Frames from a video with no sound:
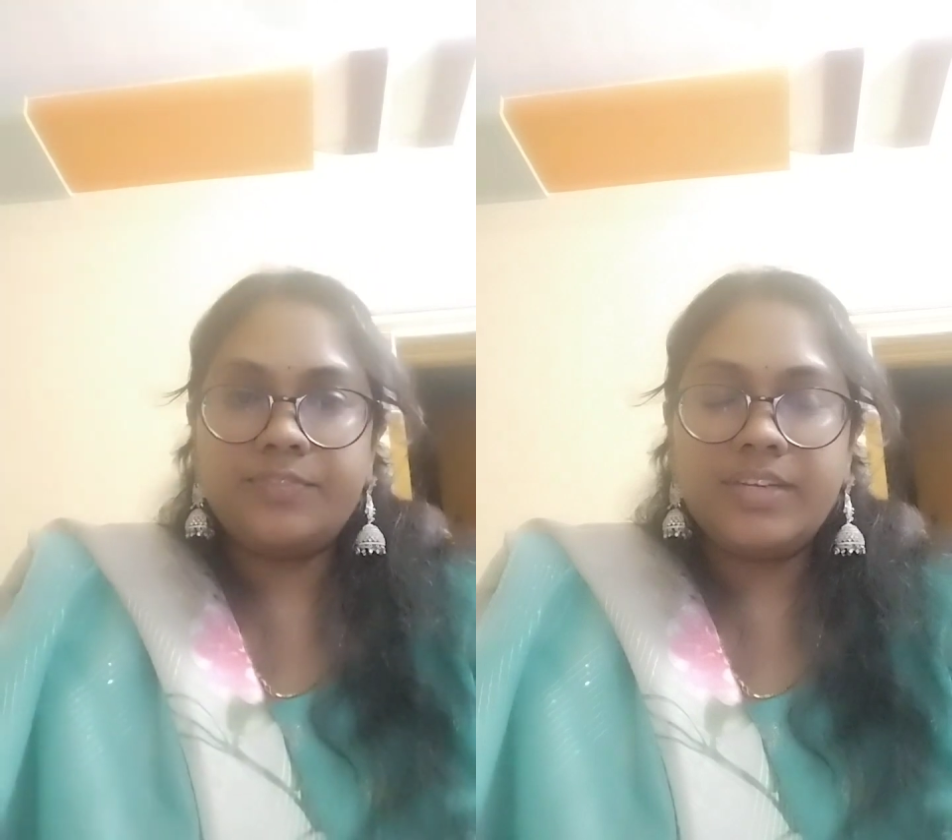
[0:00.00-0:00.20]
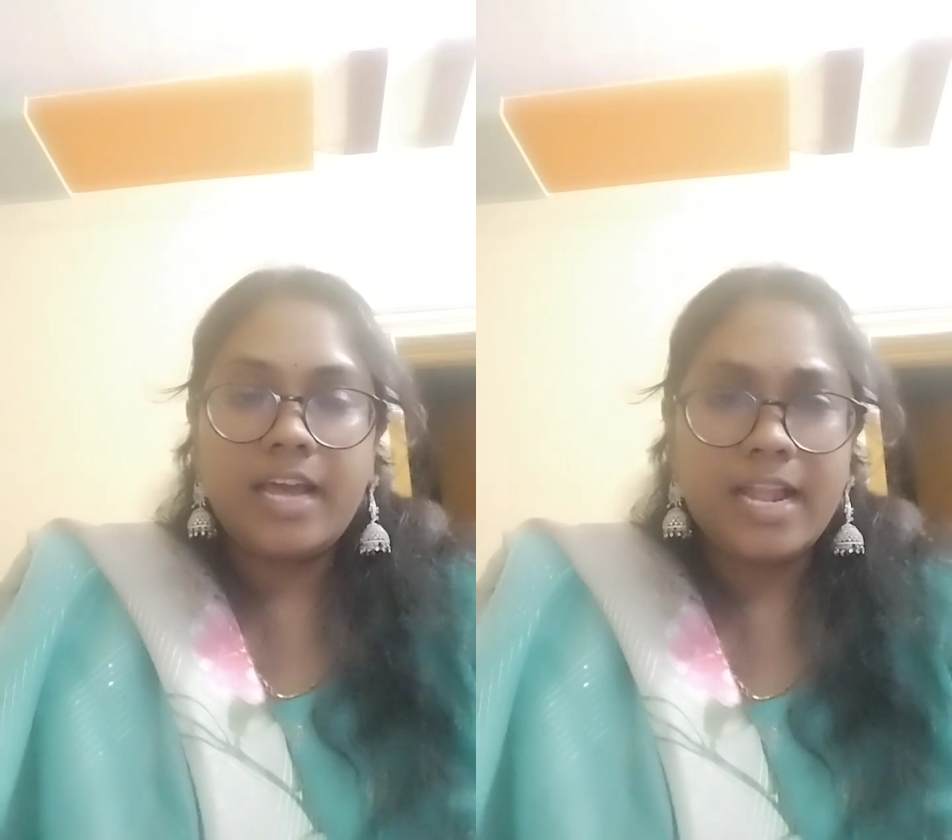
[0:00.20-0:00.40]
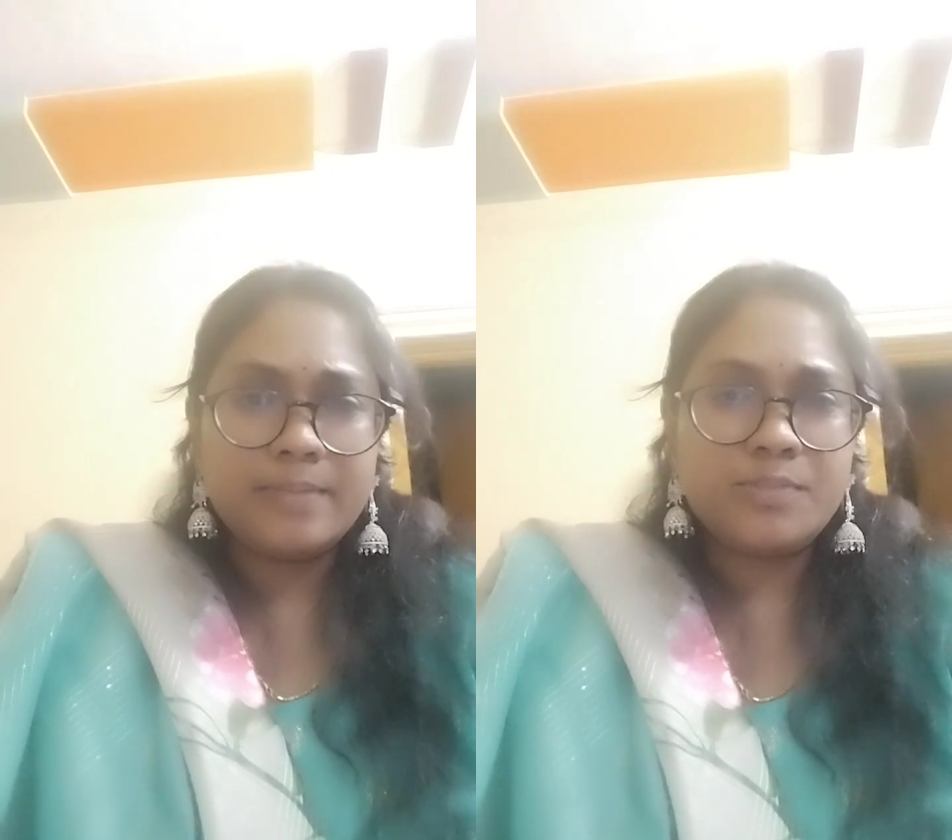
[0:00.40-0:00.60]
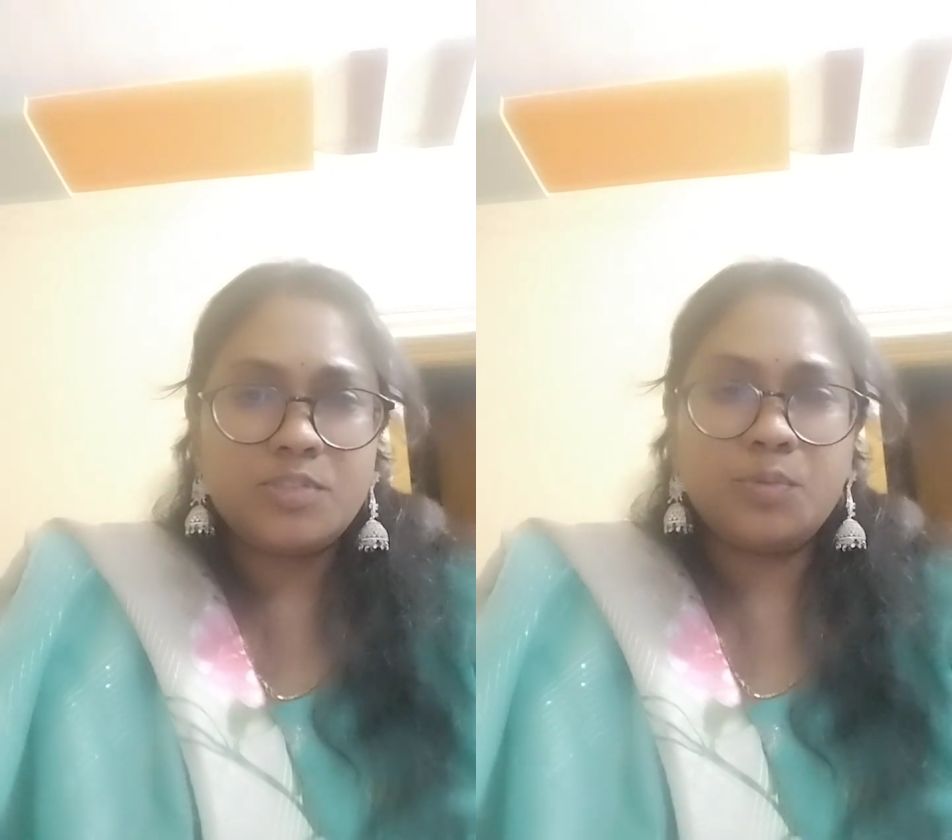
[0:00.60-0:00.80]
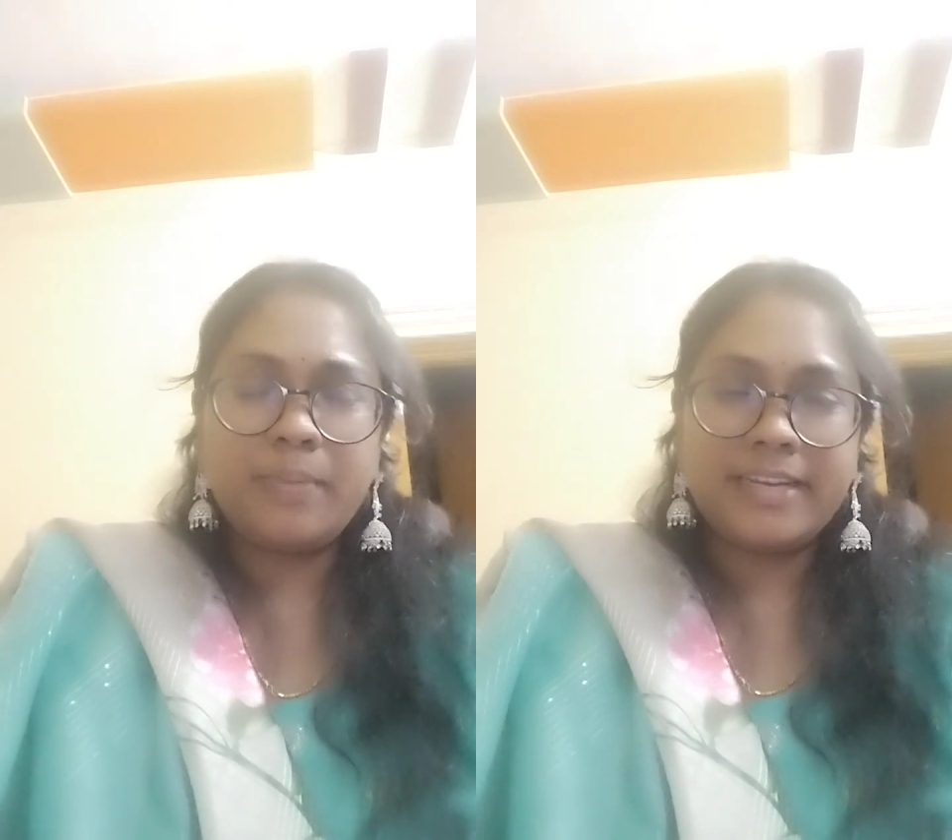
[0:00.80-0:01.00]
will helps
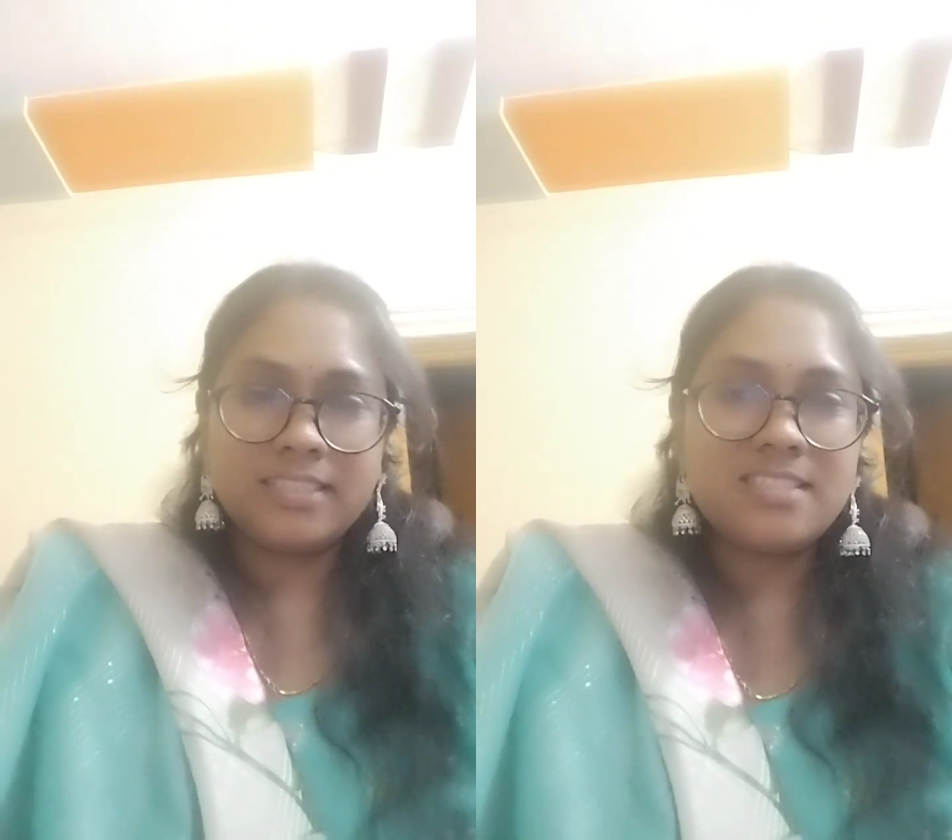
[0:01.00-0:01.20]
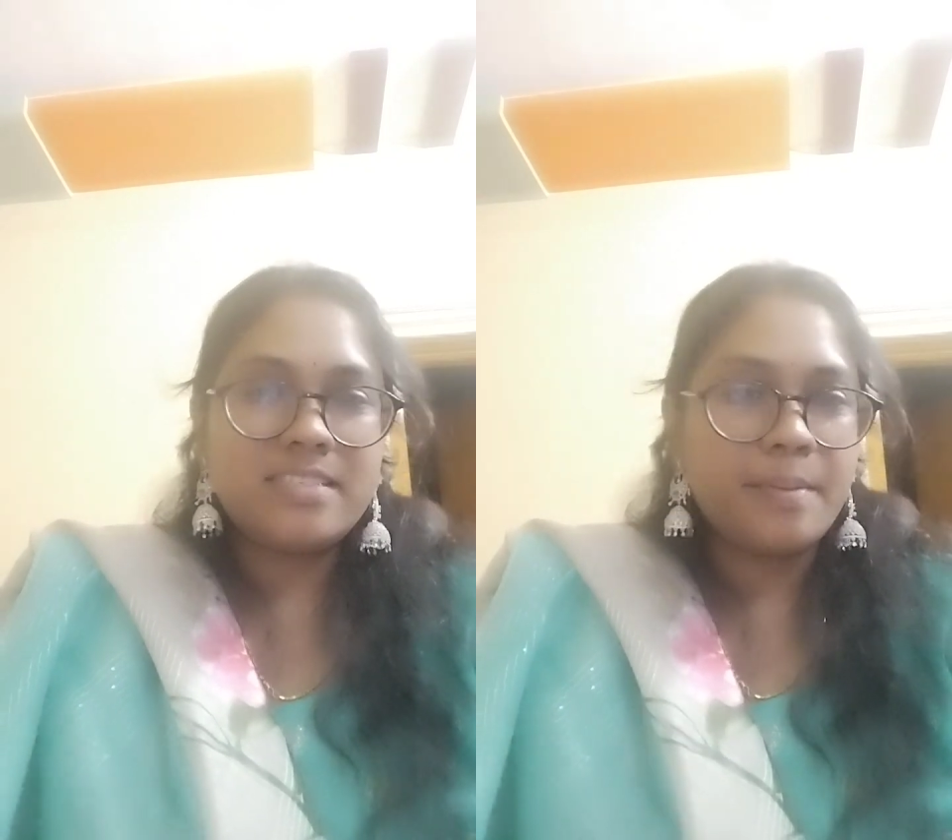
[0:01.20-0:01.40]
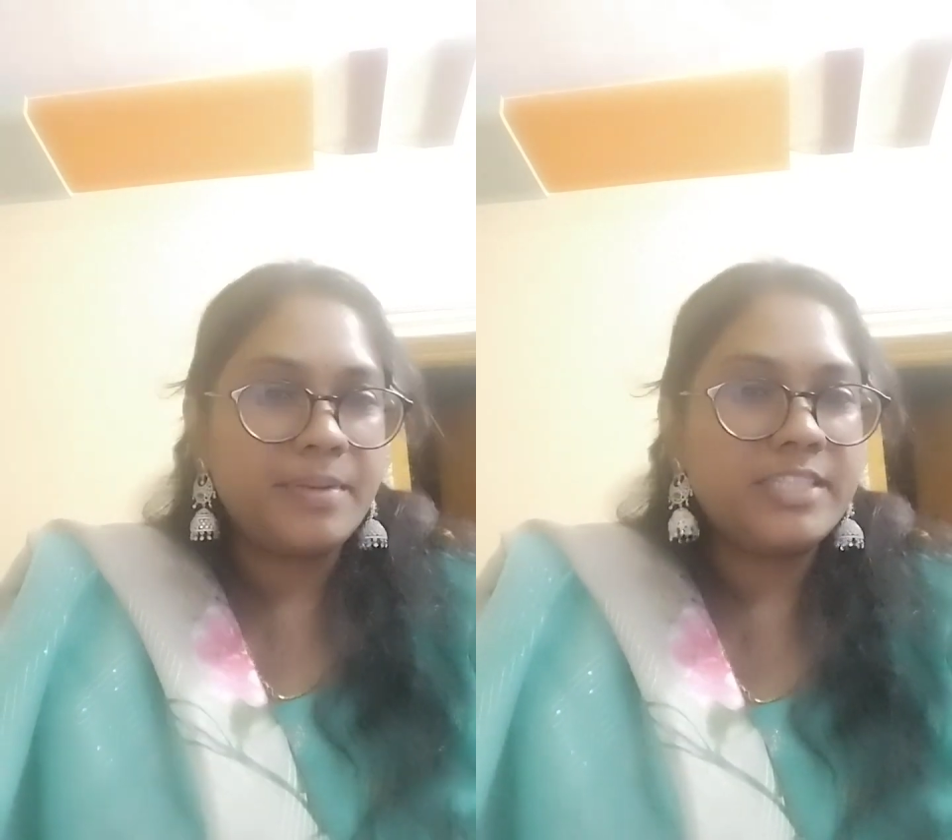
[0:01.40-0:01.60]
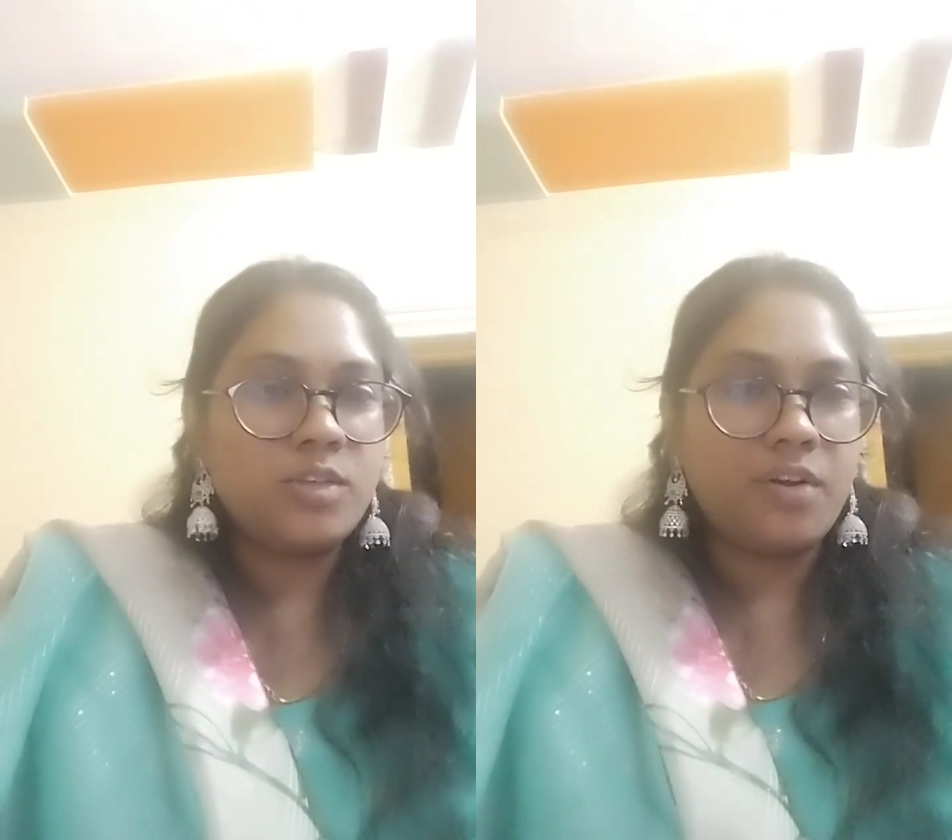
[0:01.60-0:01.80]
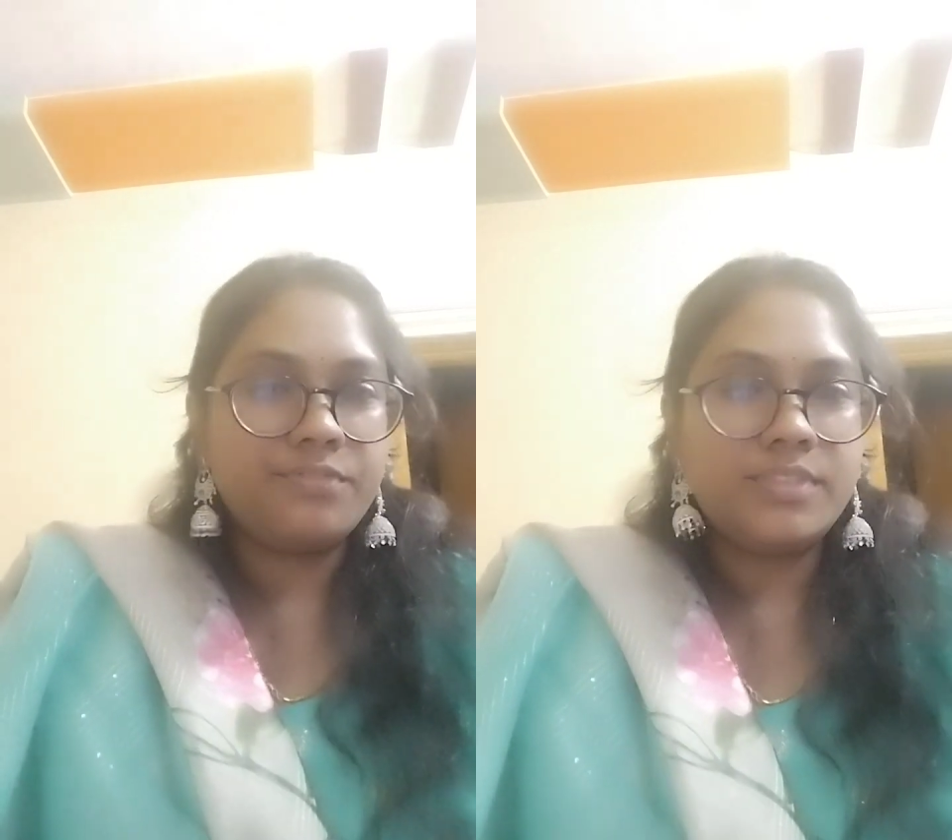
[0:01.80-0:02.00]
to maintain the stability of